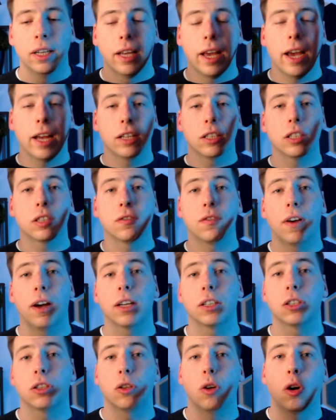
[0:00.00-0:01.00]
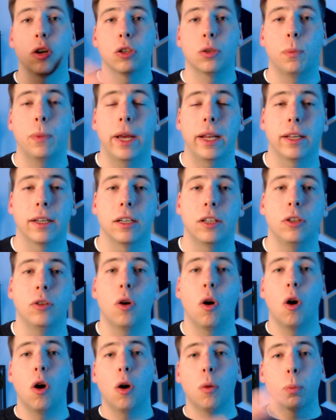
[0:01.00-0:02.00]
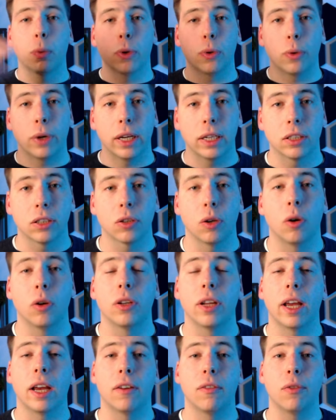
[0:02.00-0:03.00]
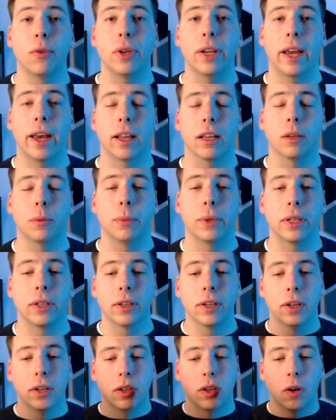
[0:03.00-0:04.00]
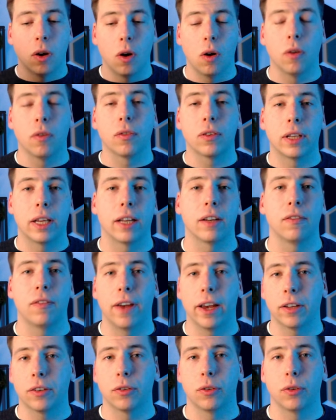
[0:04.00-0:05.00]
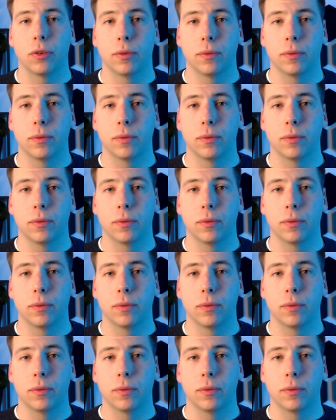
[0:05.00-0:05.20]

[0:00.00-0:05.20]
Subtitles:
and this function automatically operates on every element of that vector.